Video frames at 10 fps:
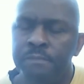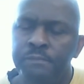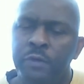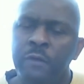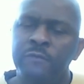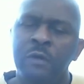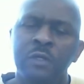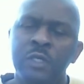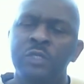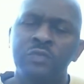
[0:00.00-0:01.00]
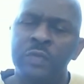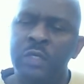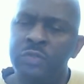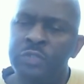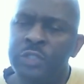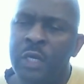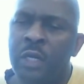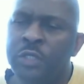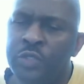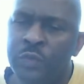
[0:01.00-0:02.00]
provoke Israel to
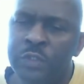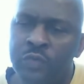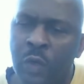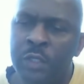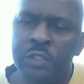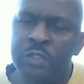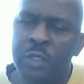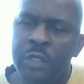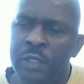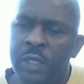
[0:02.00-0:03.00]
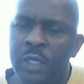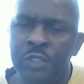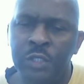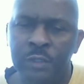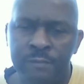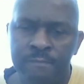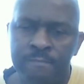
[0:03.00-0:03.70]
jealousy with what is not a nation.